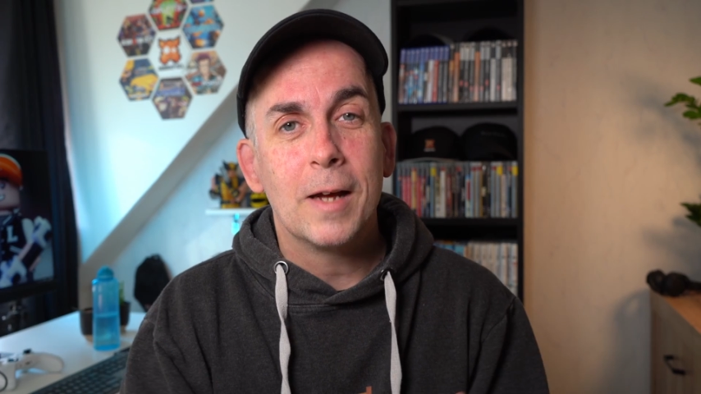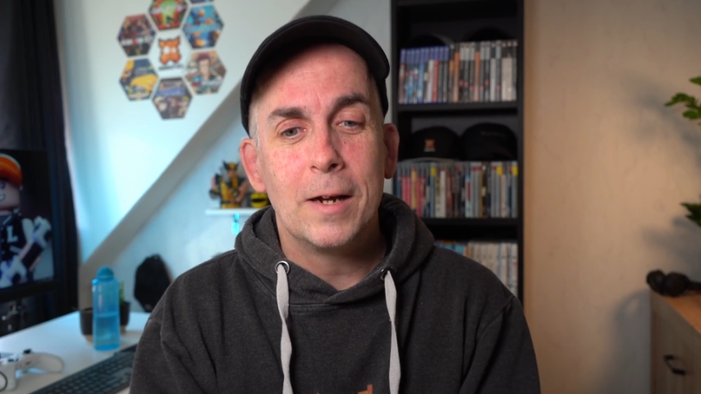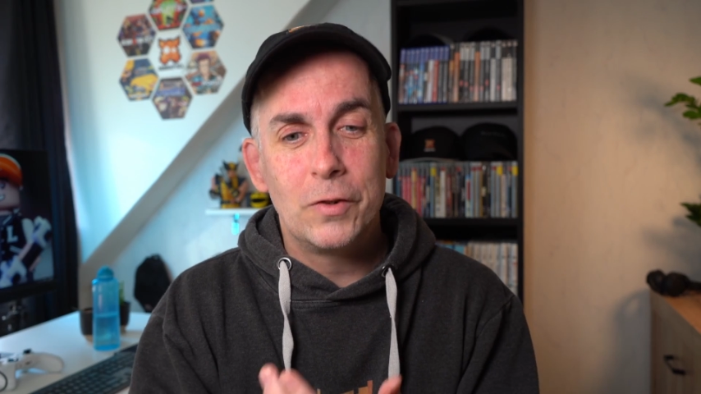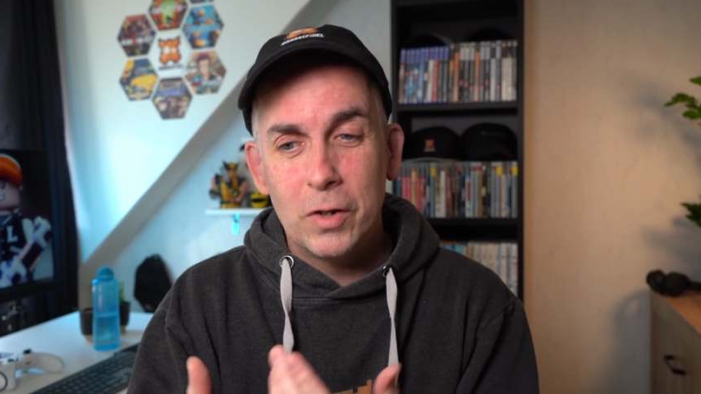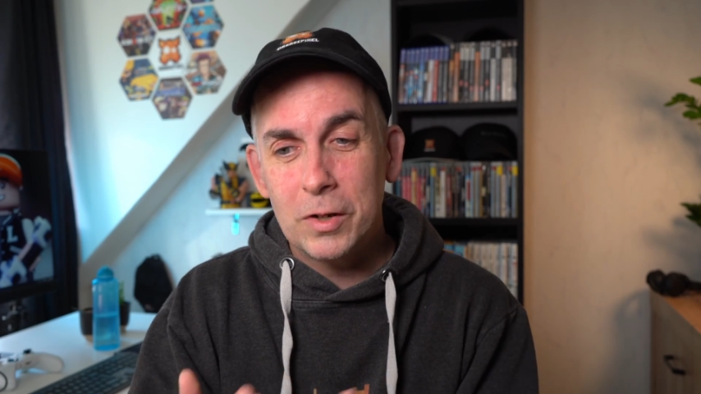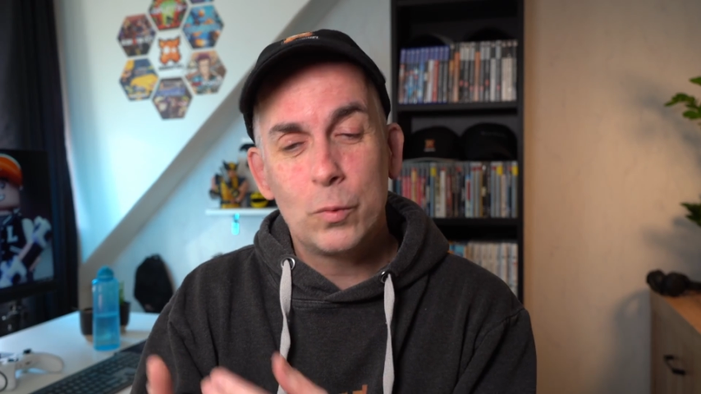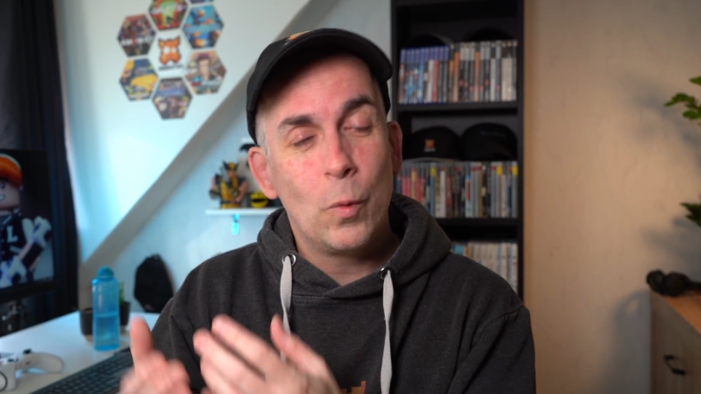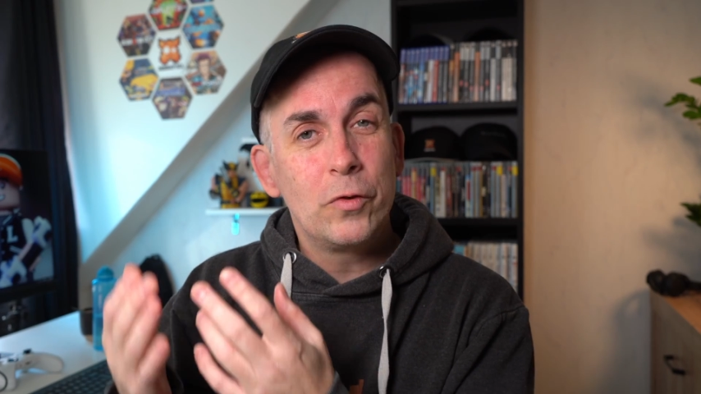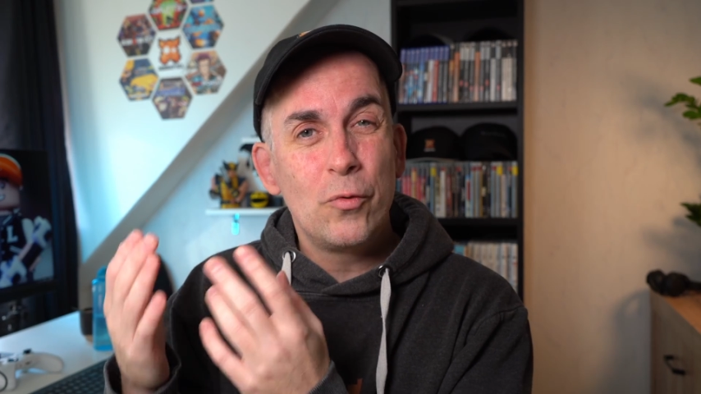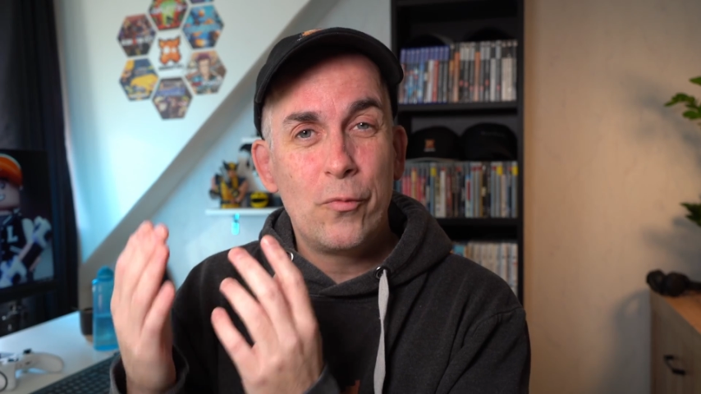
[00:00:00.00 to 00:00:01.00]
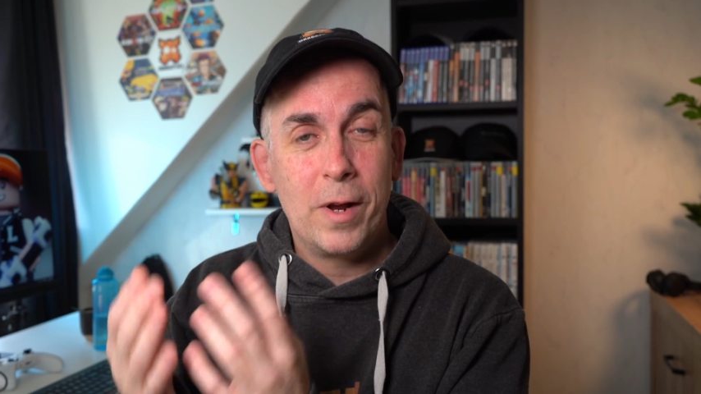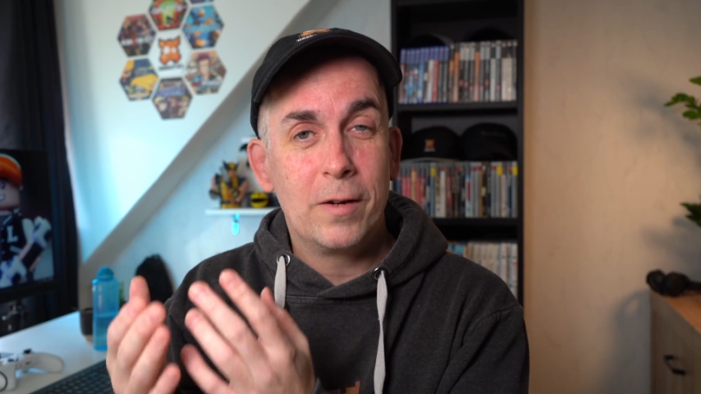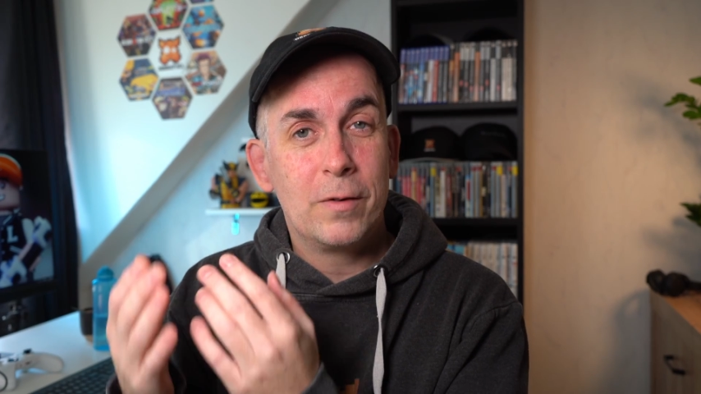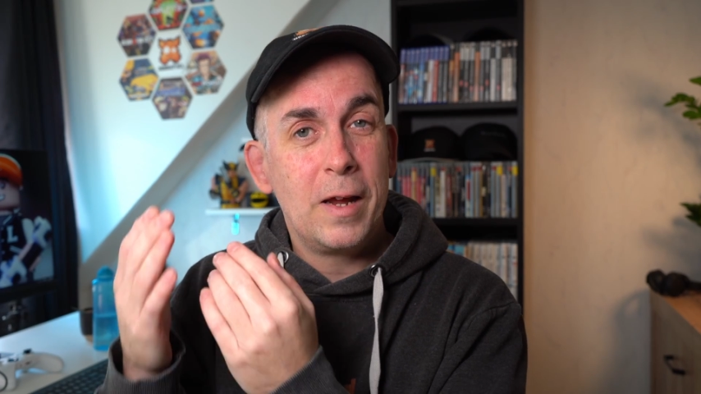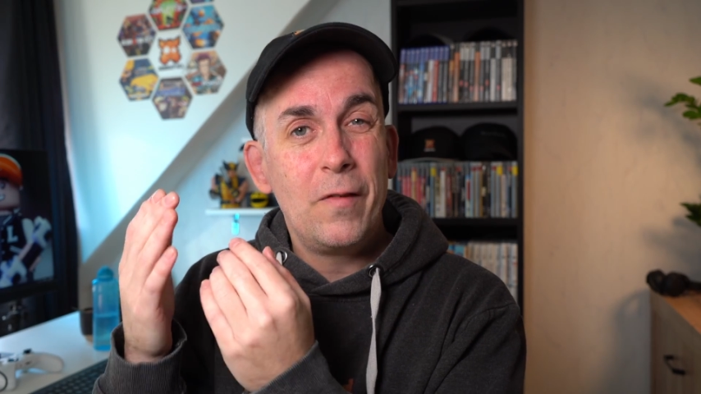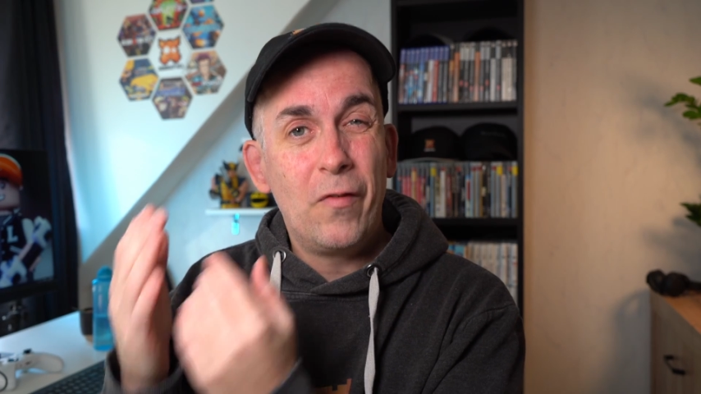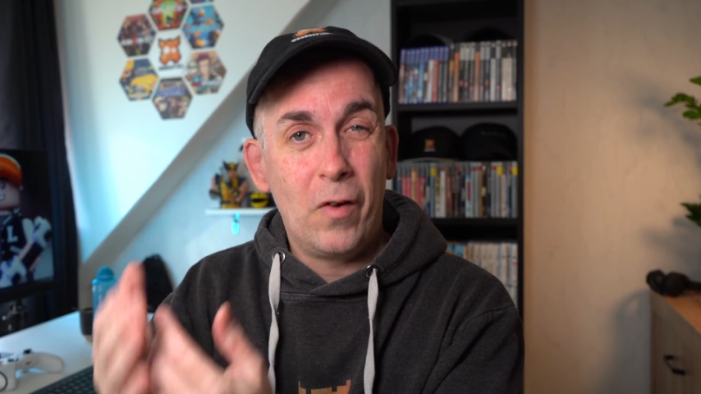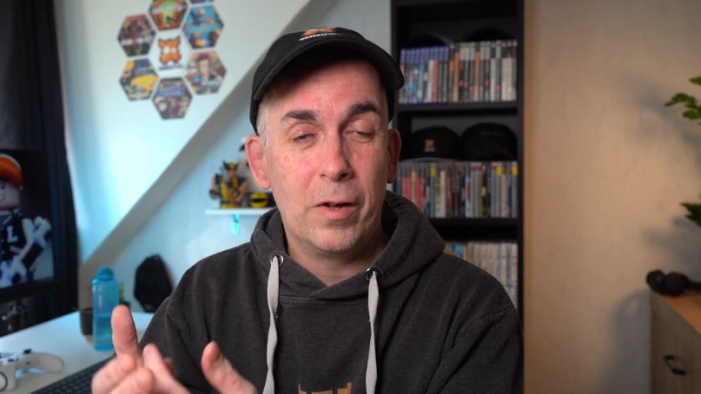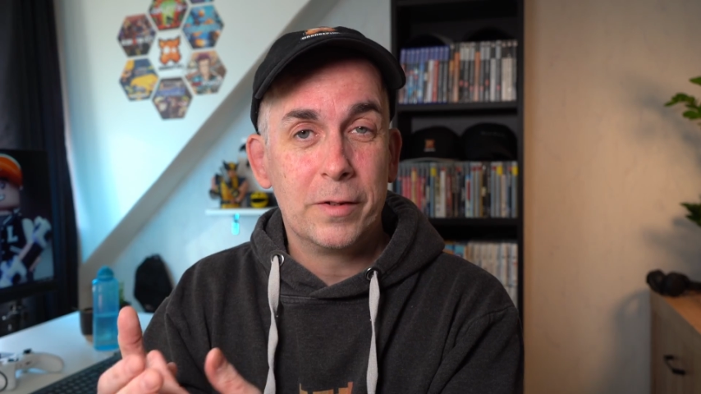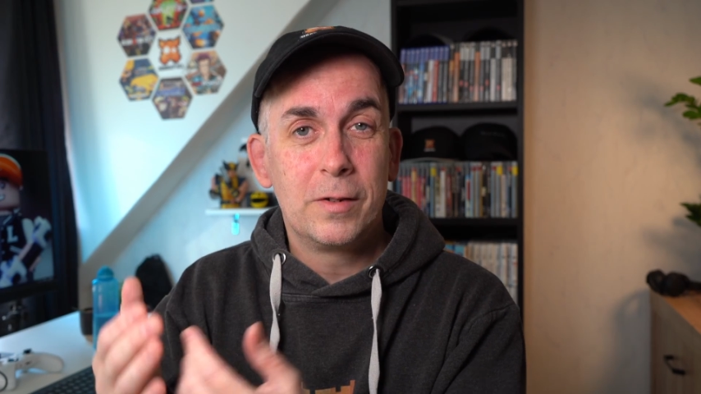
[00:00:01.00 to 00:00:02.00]
I just want to render a
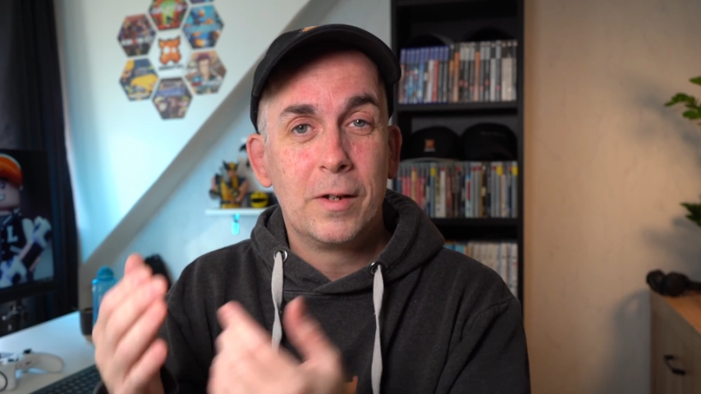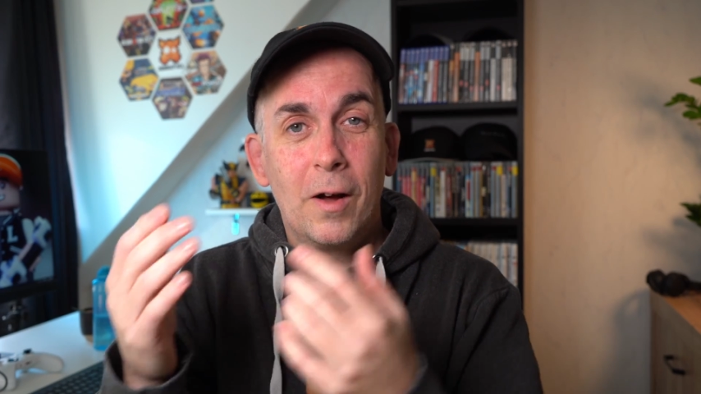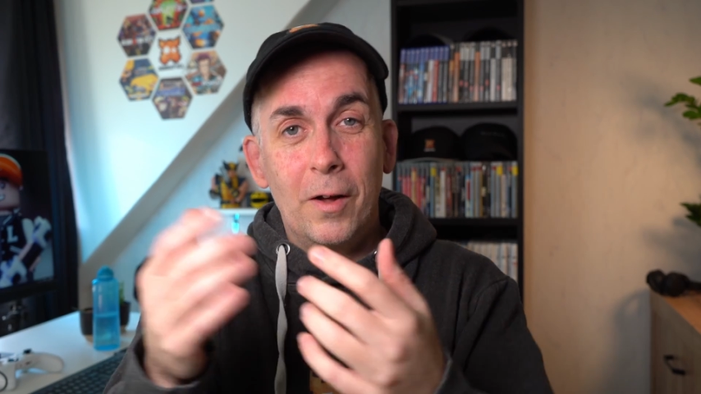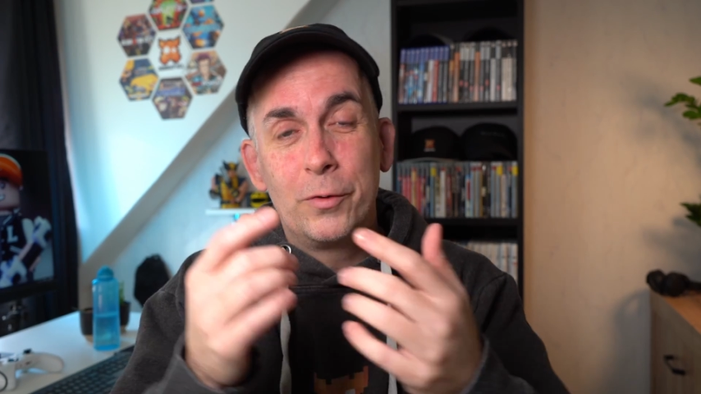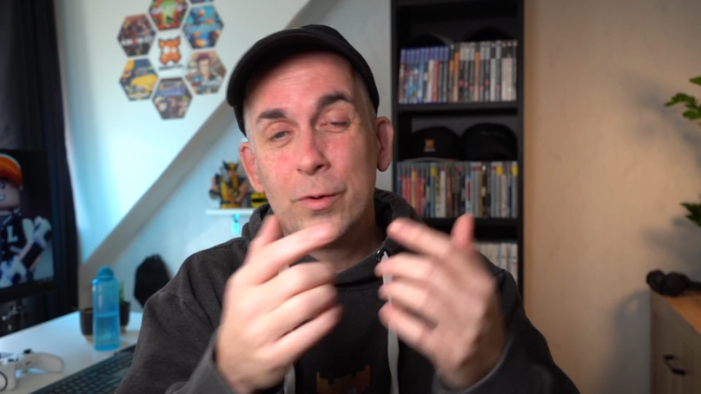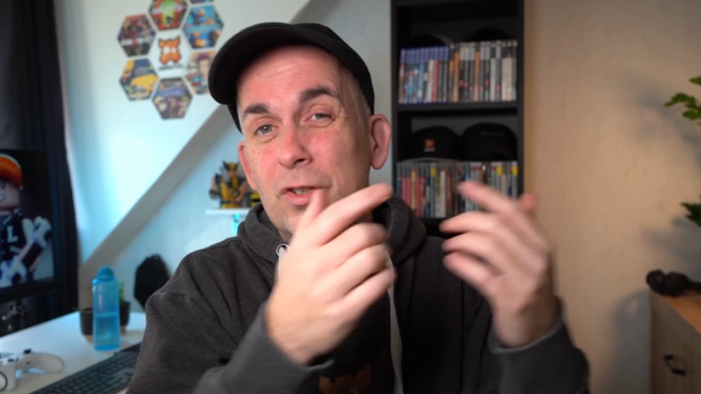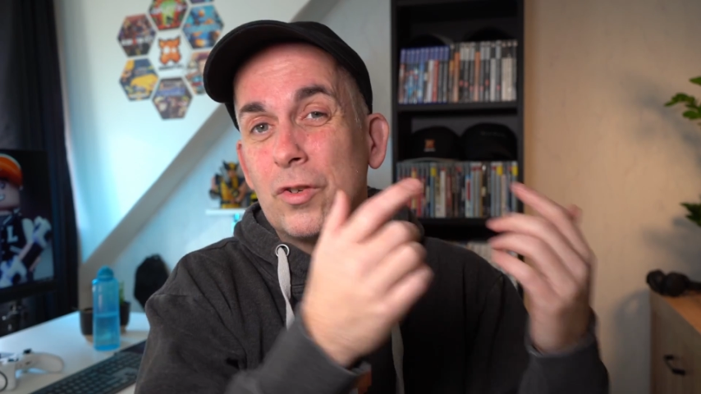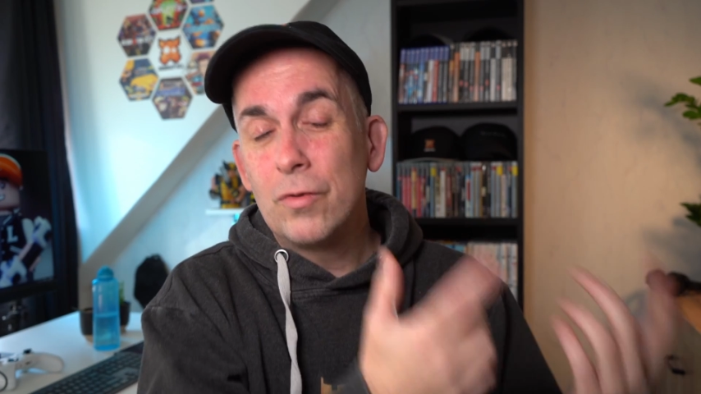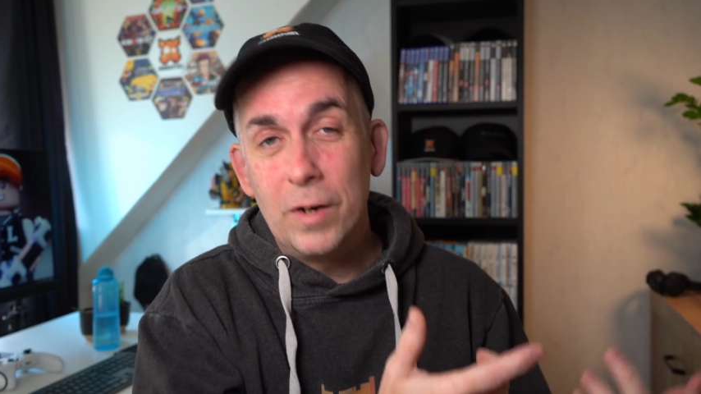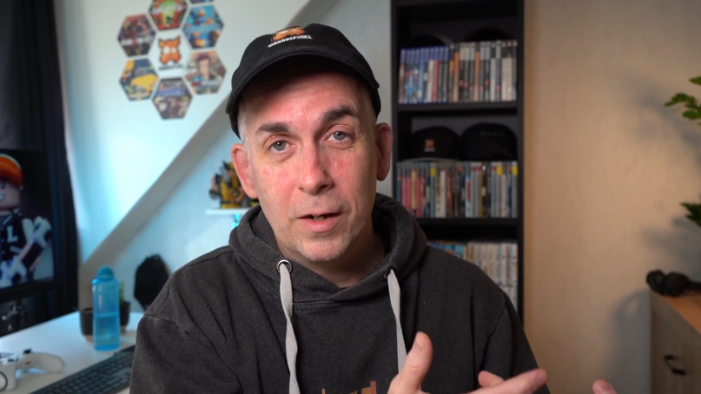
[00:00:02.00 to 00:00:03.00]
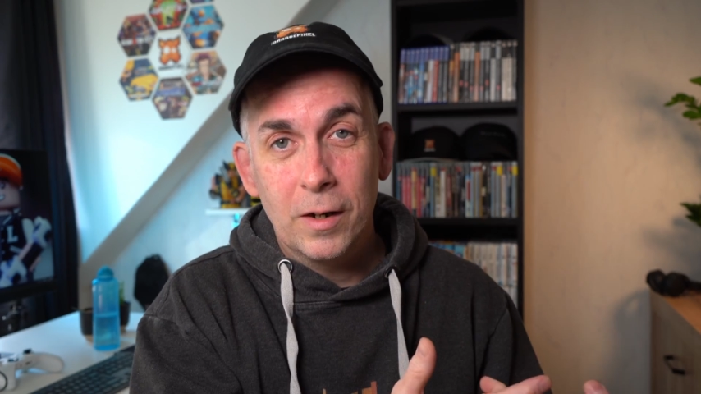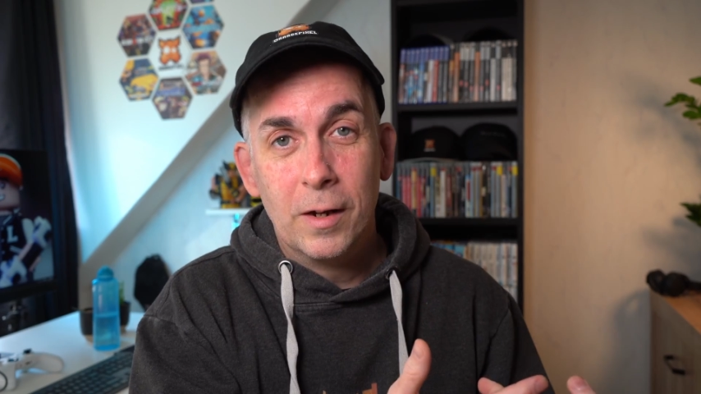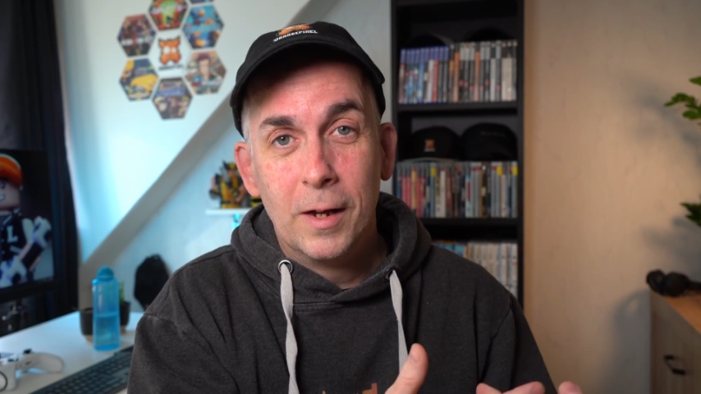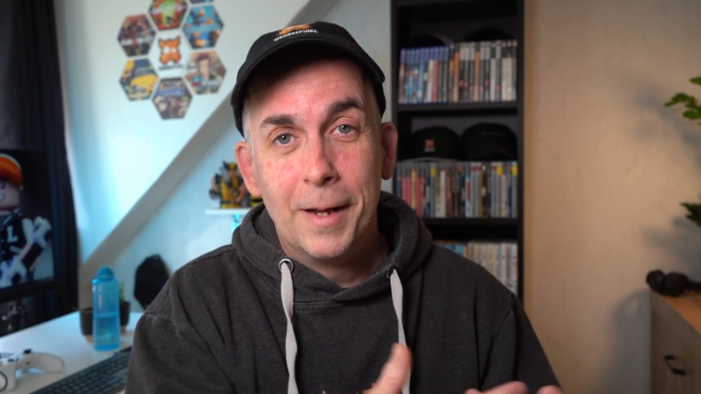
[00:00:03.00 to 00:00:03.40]
font onto the screen.